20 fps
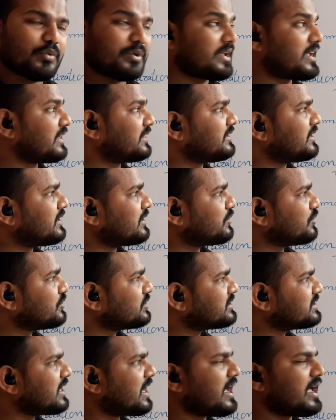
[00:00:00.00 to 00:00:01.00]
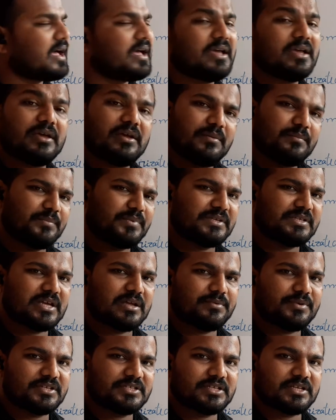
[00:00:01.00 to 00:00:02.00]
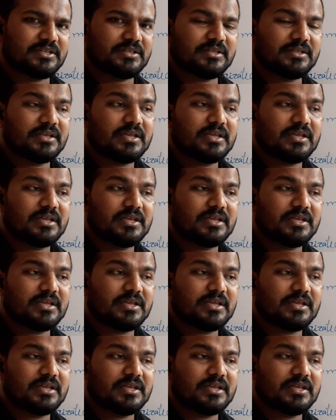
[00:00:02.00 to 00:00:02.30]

we can use the preservation.